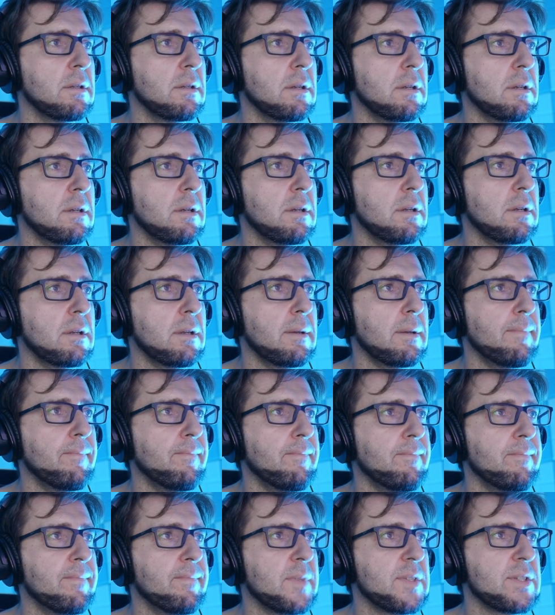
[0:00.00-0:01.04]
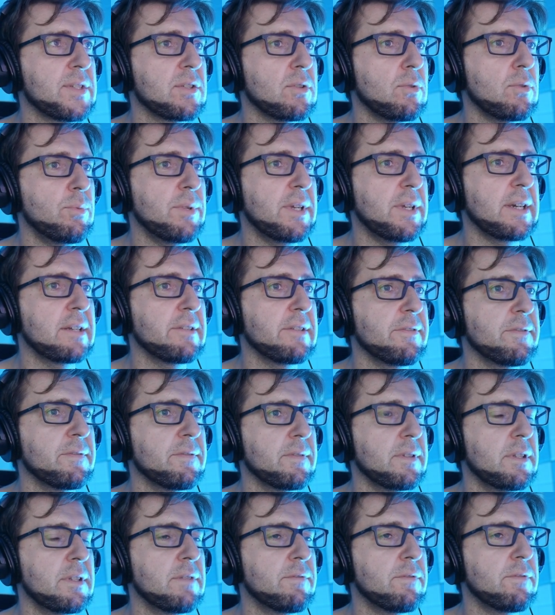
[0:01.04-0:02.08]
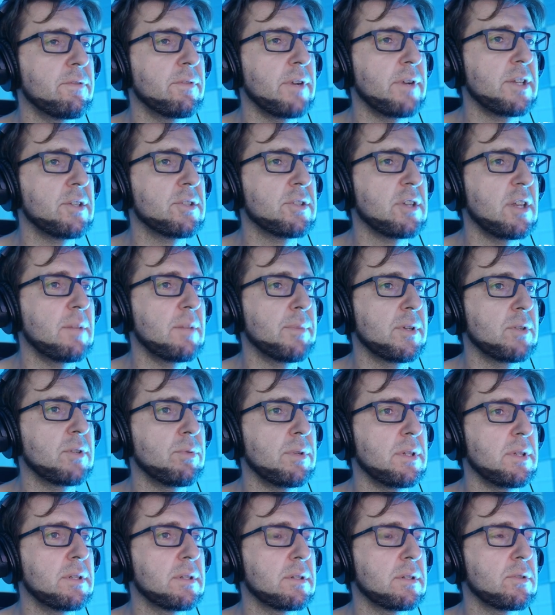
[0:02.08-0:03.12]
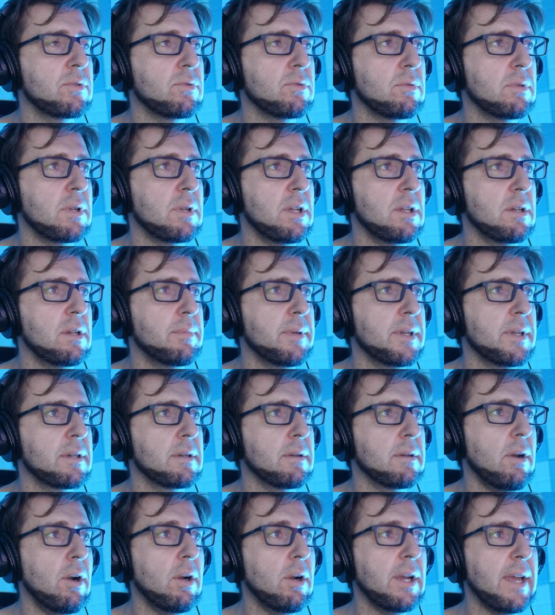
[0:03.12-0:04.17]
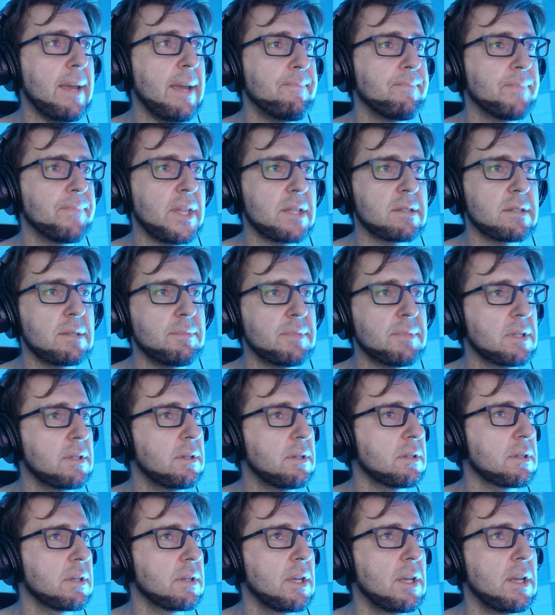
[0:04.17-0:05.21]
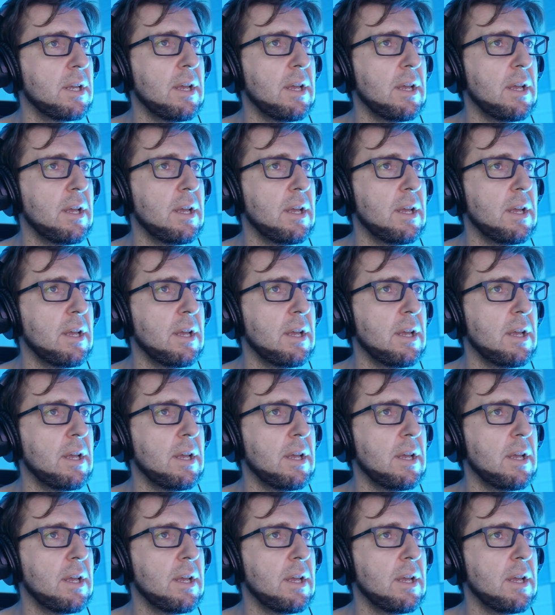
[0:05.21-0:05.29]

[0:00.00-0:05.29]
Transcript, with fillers: Um, so we kind of differentiate between the two a little bit. Okay, that seems good.